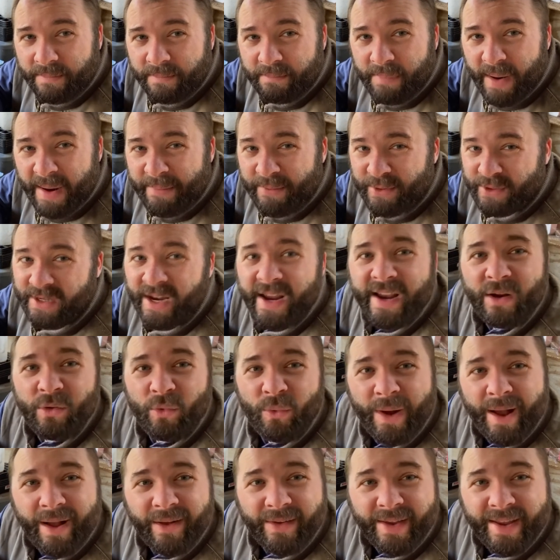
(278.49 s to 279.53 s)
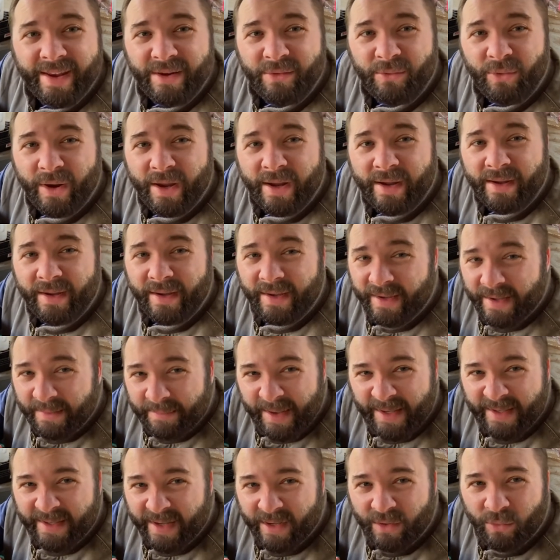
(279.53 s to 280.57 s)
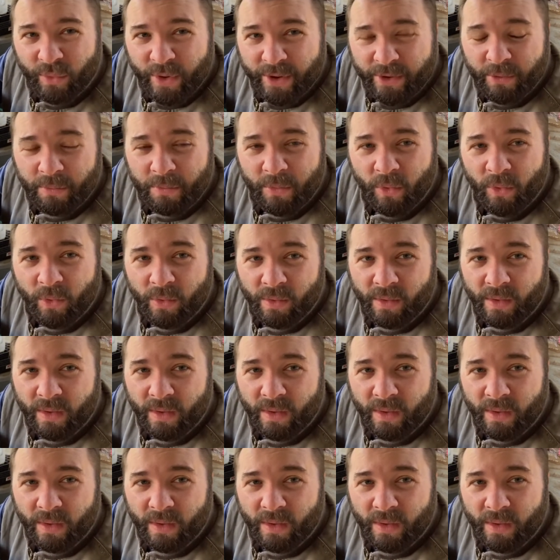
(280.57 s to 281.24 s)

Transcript: Peppers take a while anyway. They take a week or more.